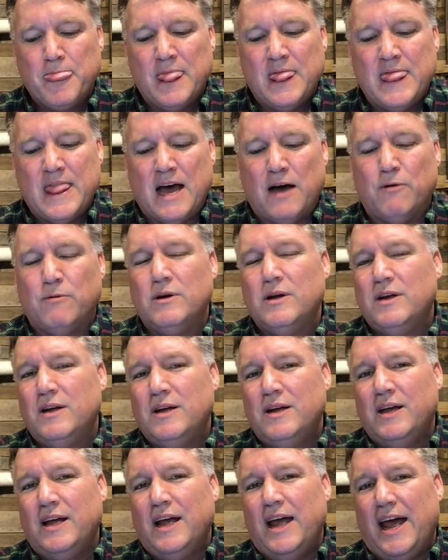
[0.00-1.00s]
Now,
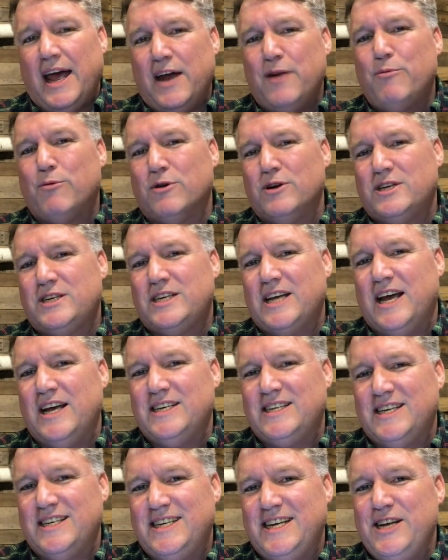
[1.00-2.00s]
Edward
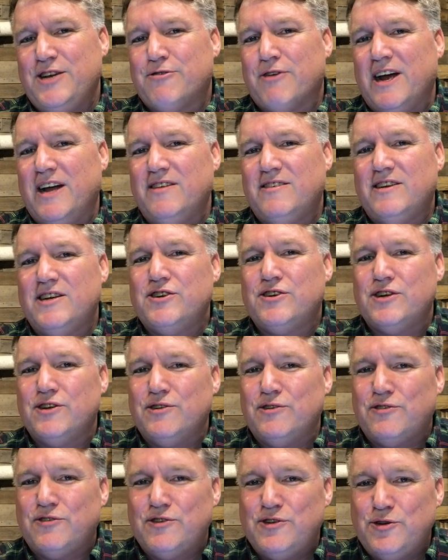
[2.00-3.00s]
says as he
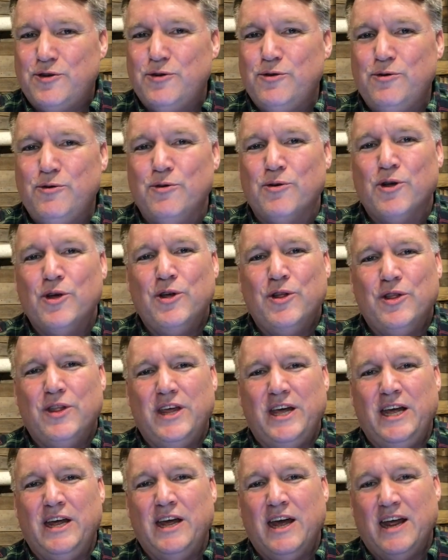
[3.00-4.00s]
transitions to
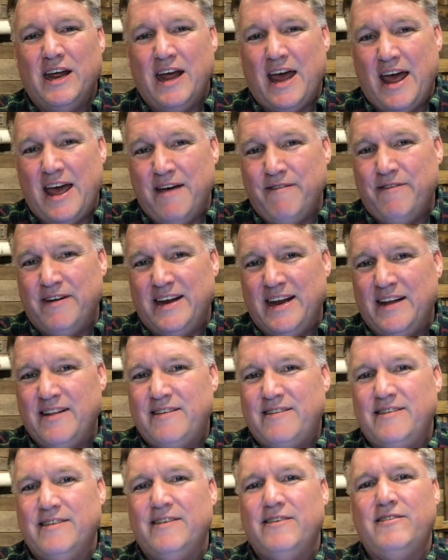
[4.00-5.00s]
the
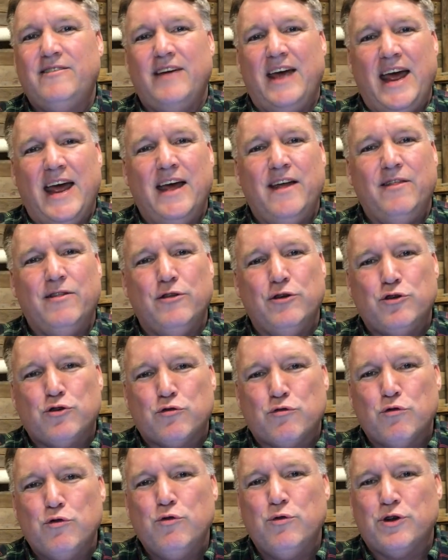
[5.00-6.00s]
evidences and the
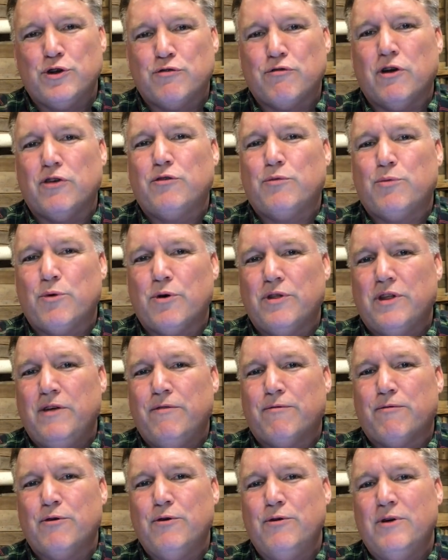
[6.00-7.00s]
true and trustworthy
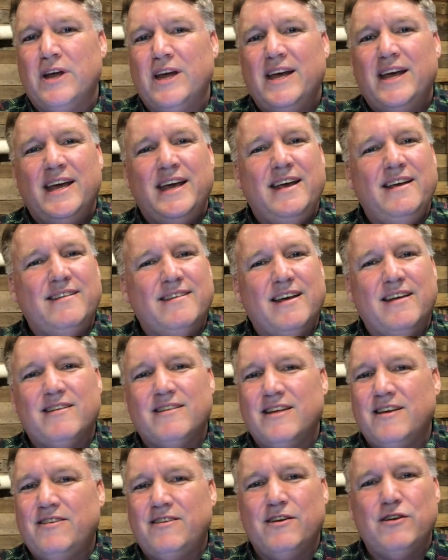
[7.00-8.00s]
fruit, he says,
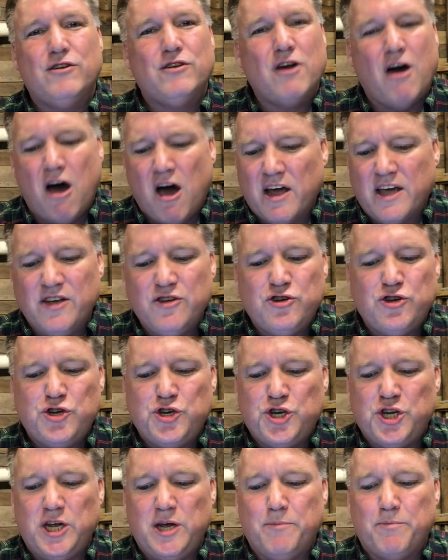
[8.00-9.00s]
listen, talk is
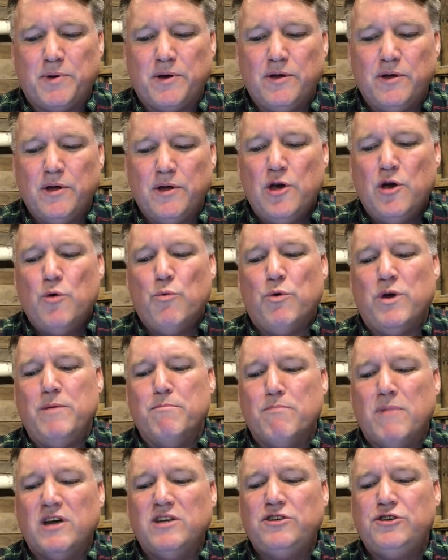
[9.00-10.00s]
cheap. We
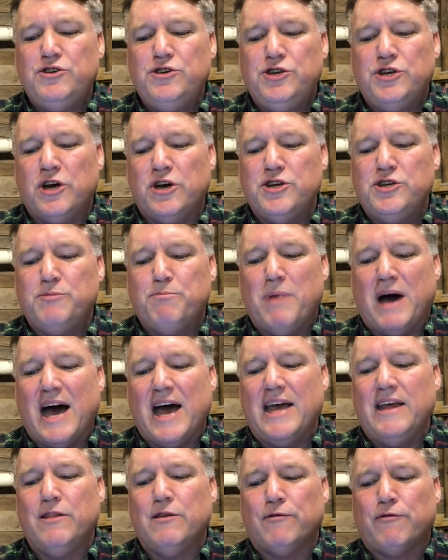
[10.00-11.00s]
must judge
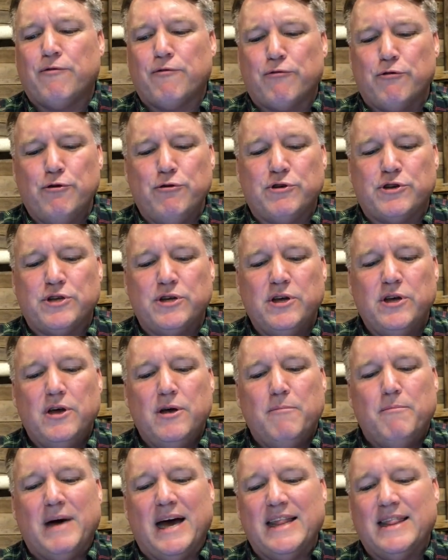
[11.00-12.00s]
by the fruit,
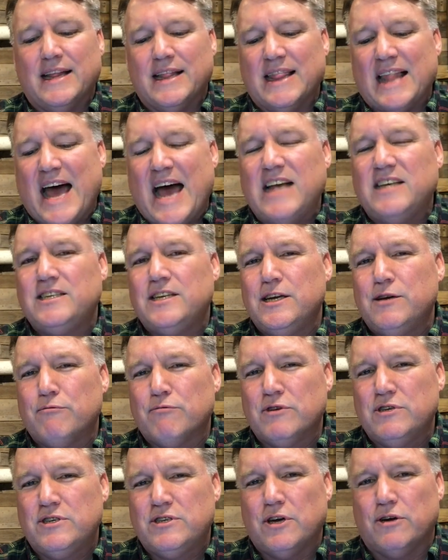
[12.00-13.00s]
by the lasting
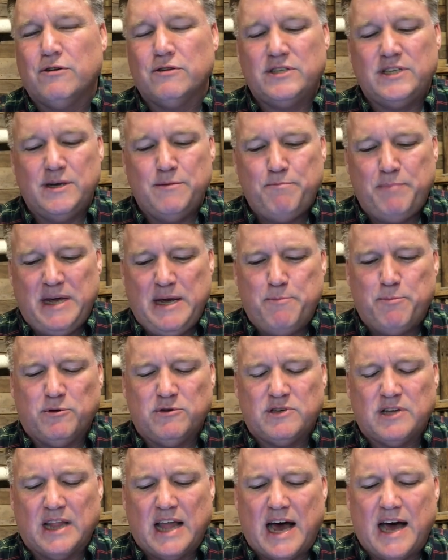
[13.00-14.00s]
results in
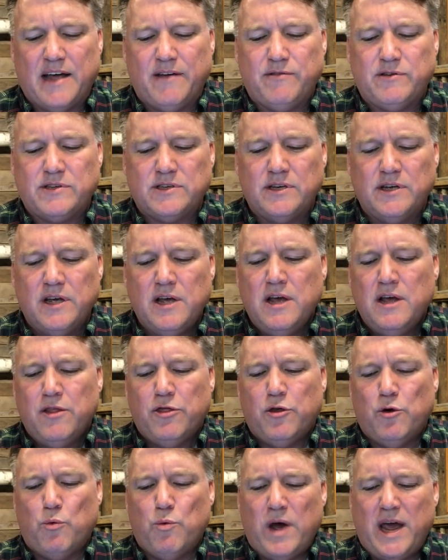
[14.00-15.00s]
people's lives.
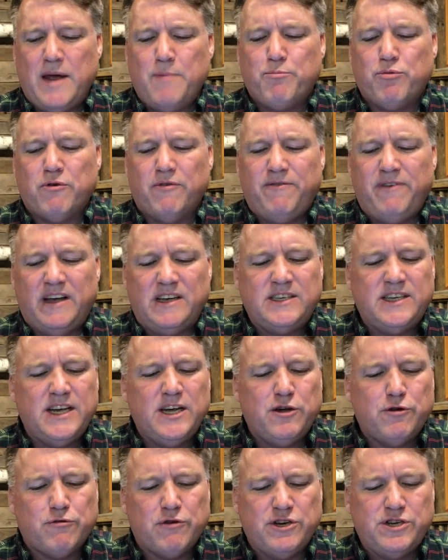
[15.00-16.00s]
The way
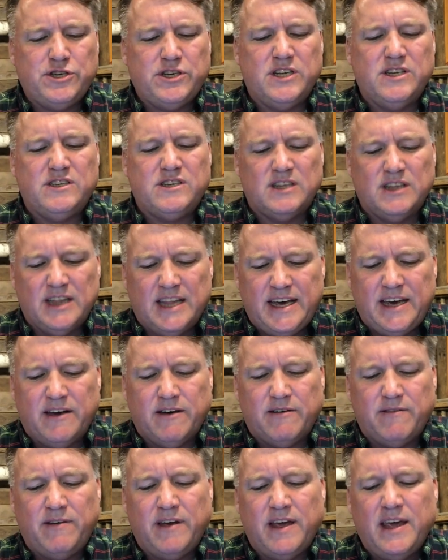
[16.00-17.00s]
professing Christians
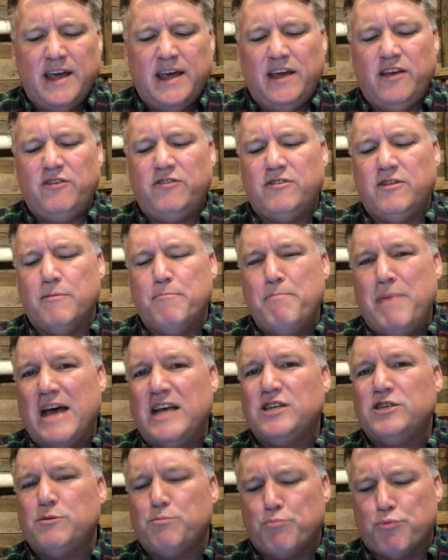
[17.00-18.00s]
live is the
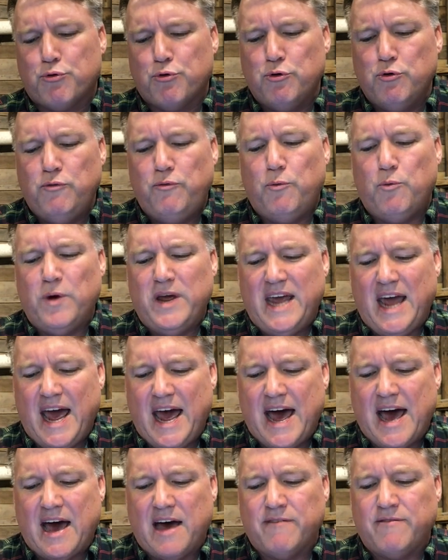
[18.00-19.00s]
best proof we
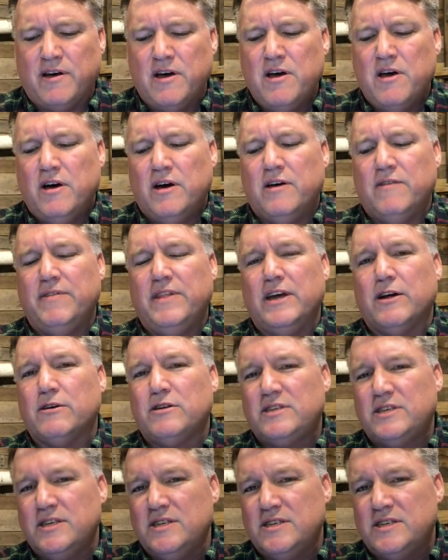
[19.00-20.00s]
have of their
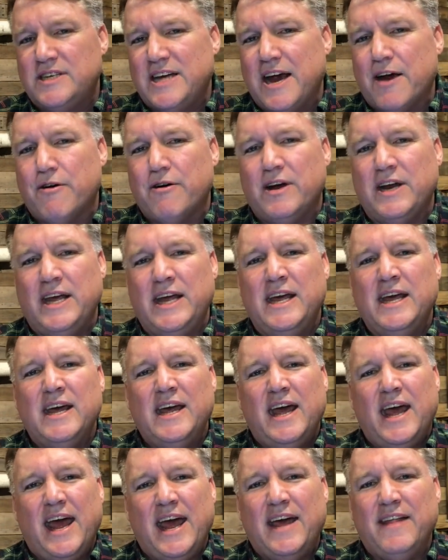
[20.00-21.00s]
sincerity
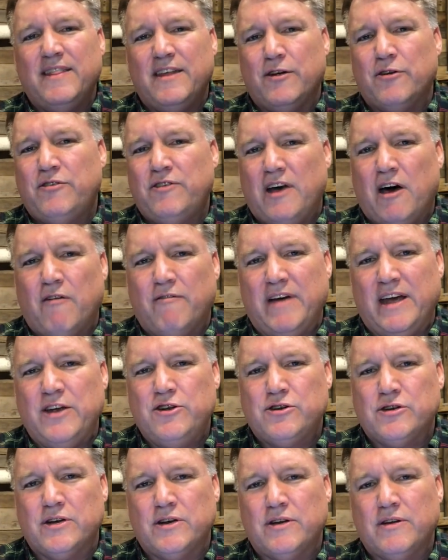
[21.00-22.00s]
and their
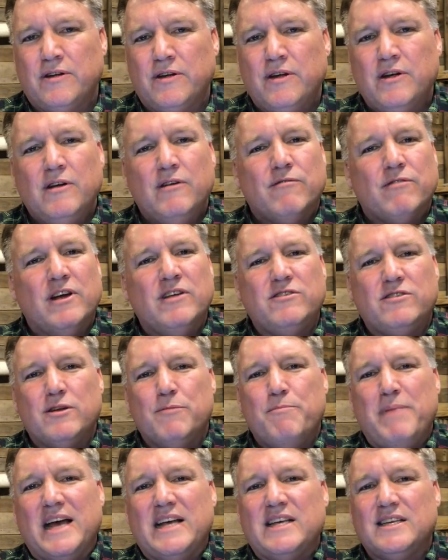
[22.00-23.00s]
salvation. Friends, the
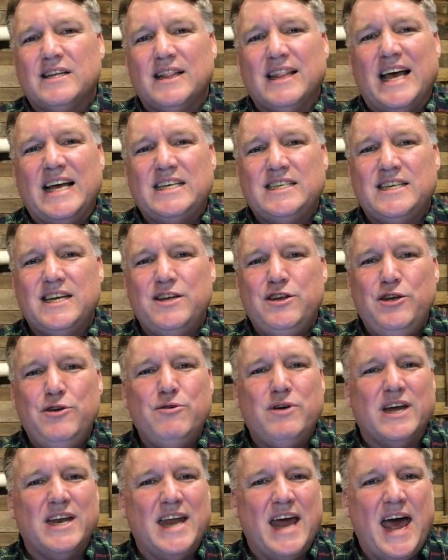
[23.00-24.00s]
best lesson you
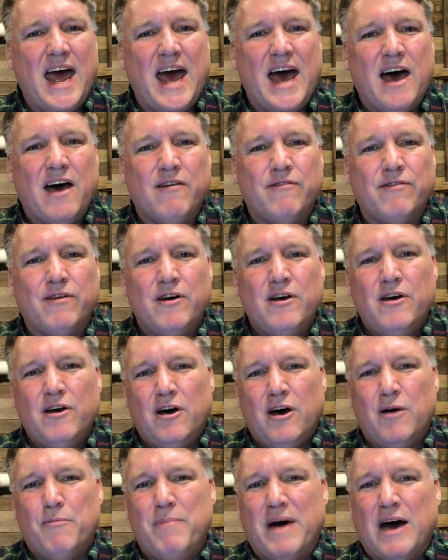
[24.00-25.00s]
can have
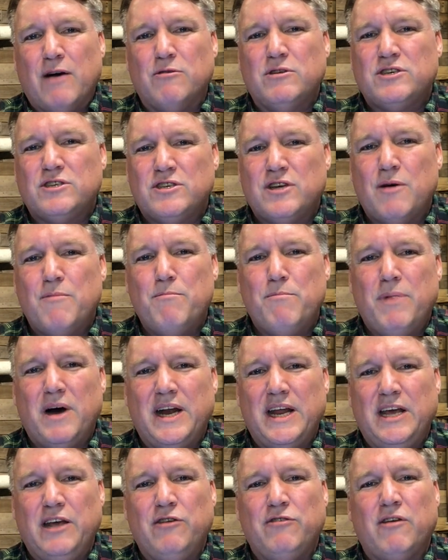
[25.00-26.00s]
about
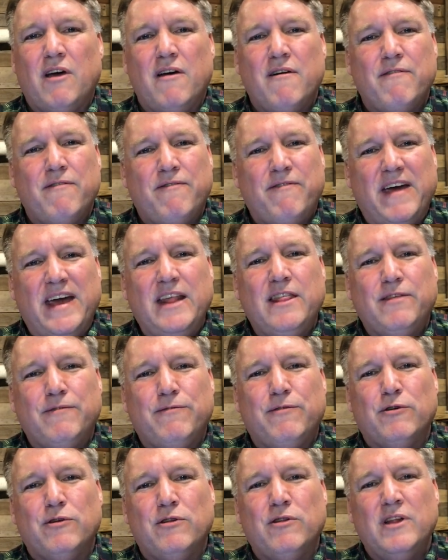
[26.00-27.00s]
somebody's
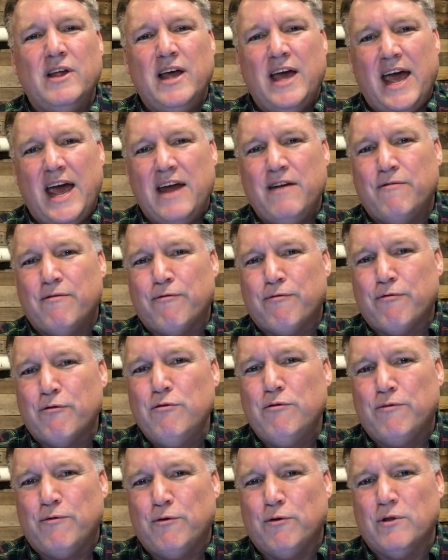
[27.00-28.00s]
faithful and
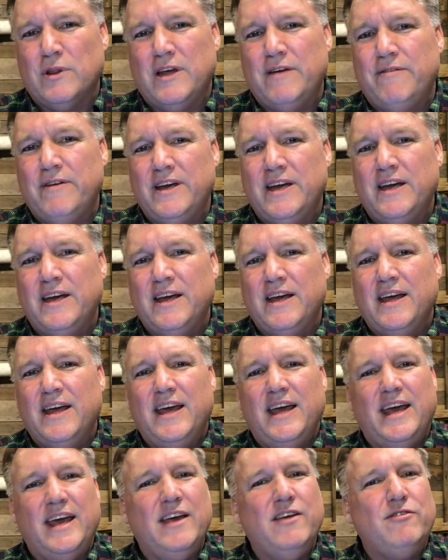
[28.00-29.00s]
fruitful living
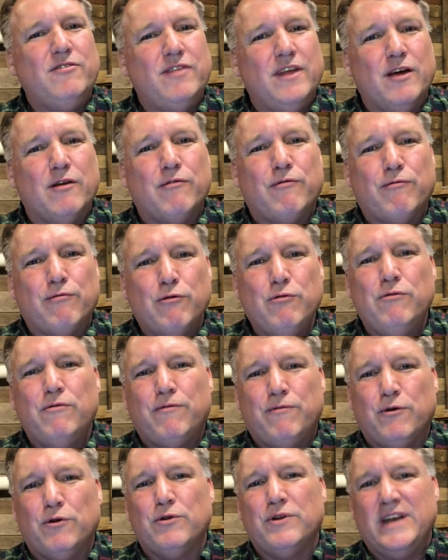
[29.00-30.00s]
is their
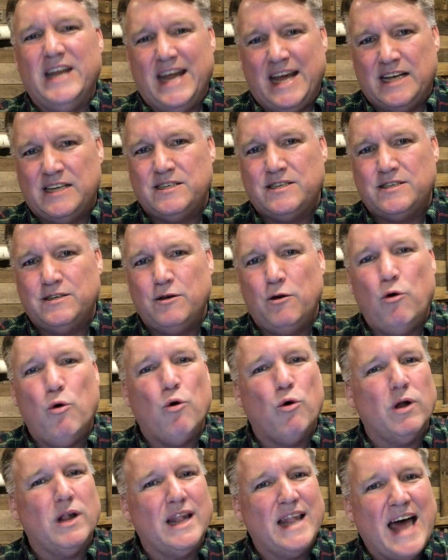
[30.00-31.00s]
fruitfulness
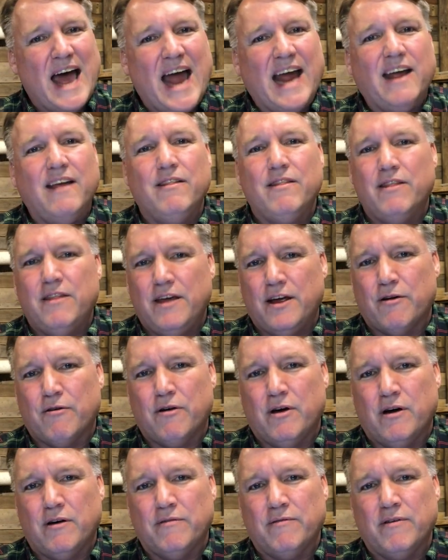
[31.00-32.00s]
or lack
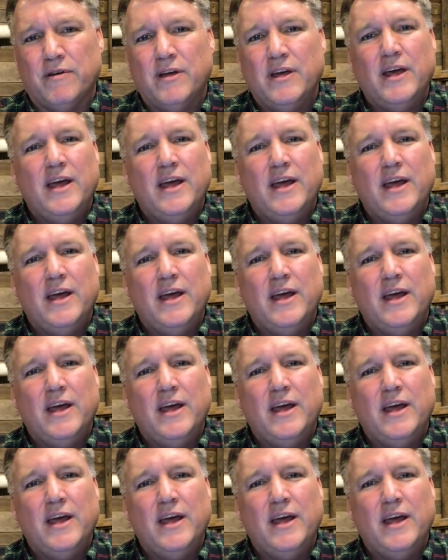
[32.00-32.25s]
thereof.